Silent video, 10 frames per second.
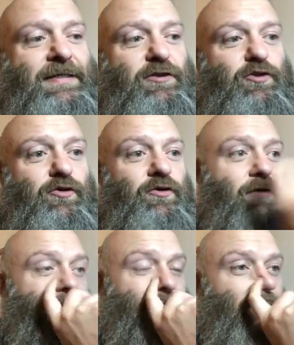So
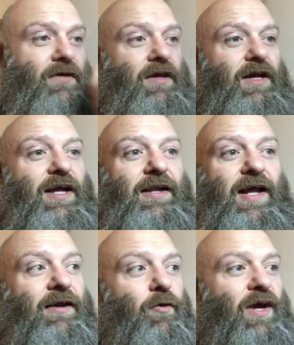
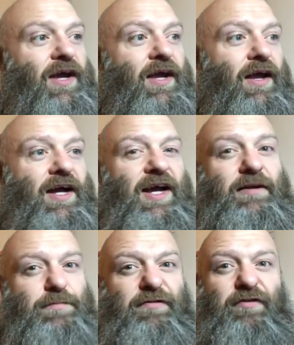in a way, I kind
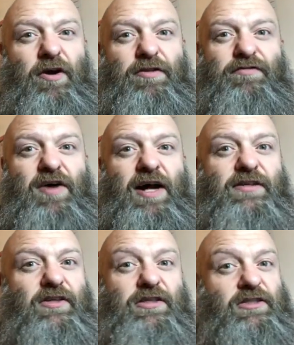of prefer the fact
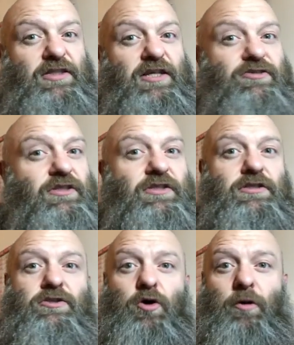that you just get treated
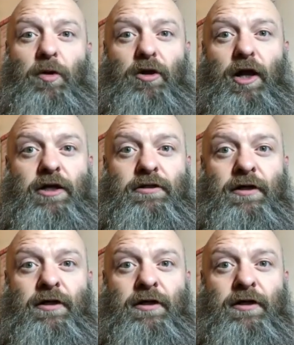as normal, and